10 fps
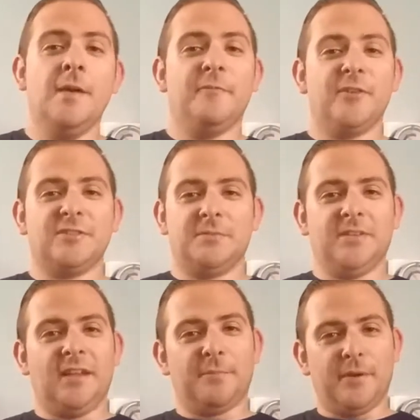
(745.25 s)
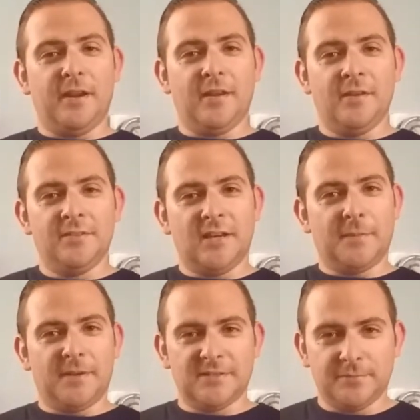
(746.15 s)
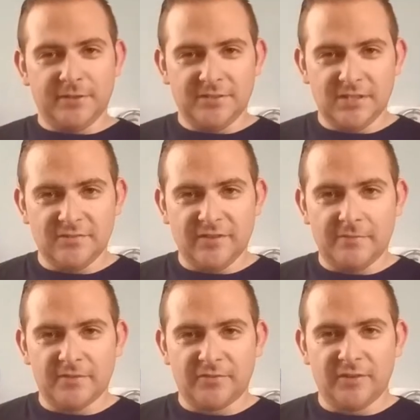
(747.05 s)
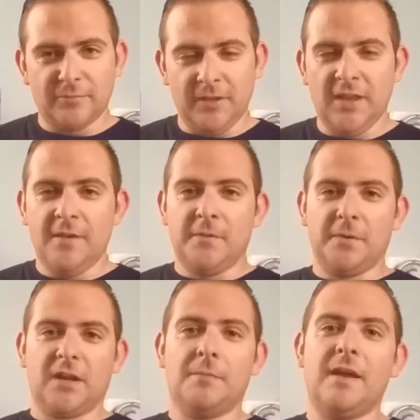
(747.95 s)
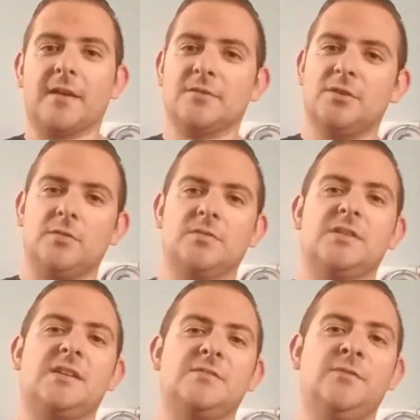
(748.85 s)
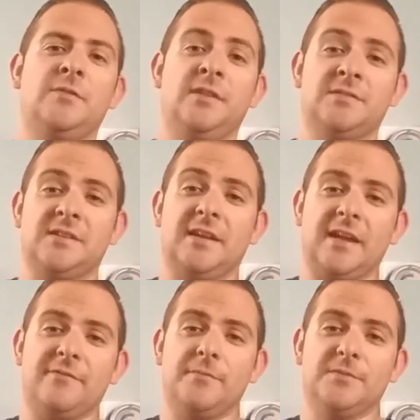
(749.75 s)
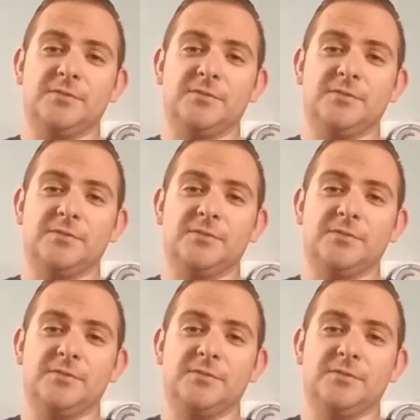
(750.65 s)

First, I'm going to take a break, talk about some PlayStation favorites for this week. When I come back, I'll show you those last few things that I got from the